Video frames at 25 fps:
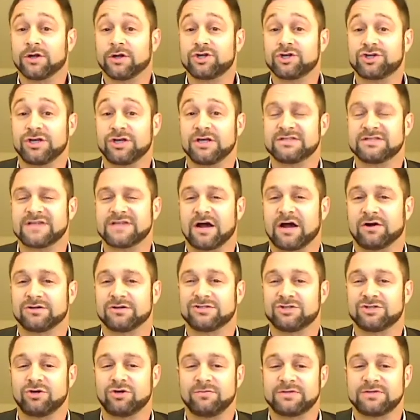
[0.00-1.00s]
She is our
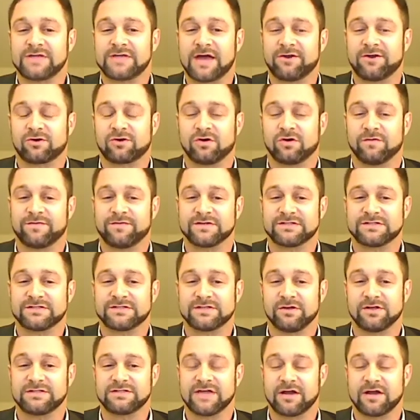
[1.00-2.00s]
Zoom technical
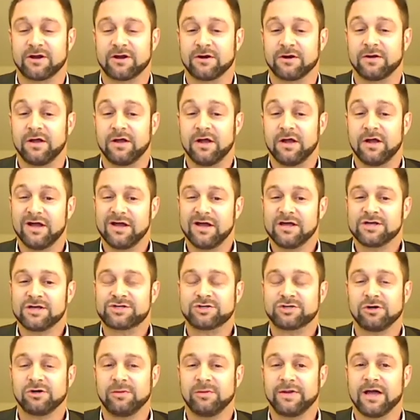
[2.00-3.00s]
facilitator.
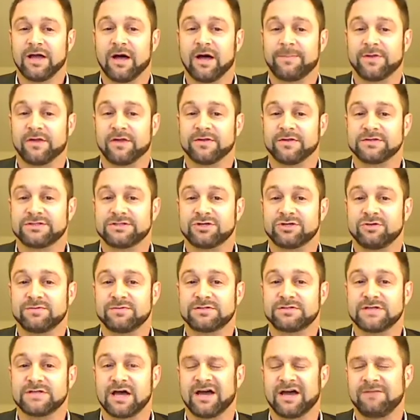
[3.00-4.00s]
She'll be helping on the Zoom
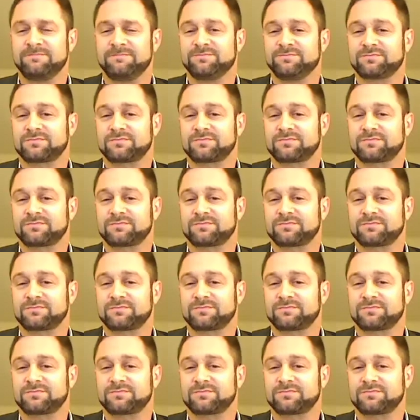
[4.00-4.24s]
side.